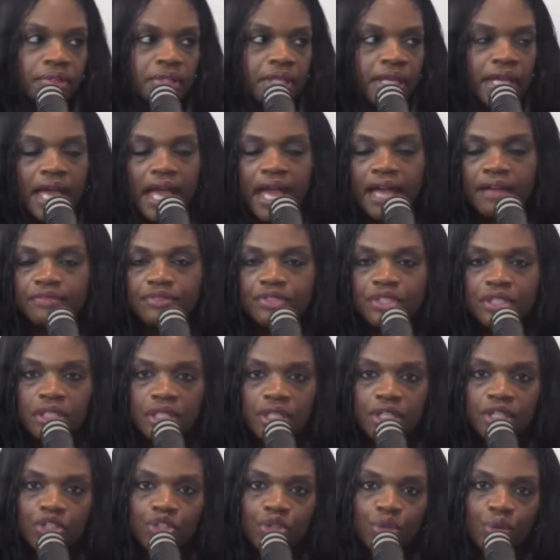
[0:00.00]
They mm-hmm. have to
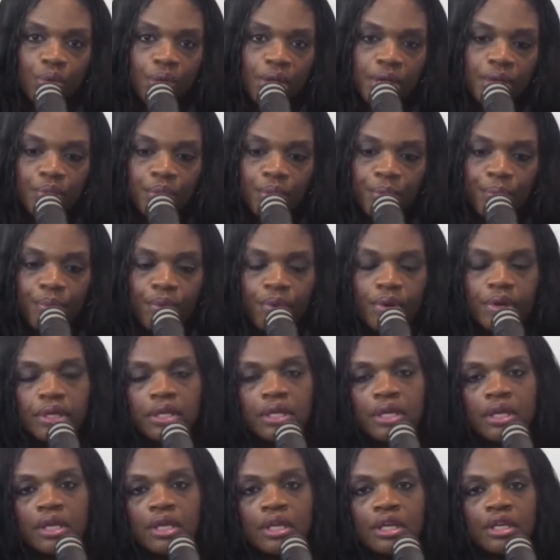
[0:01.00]
look at your credit report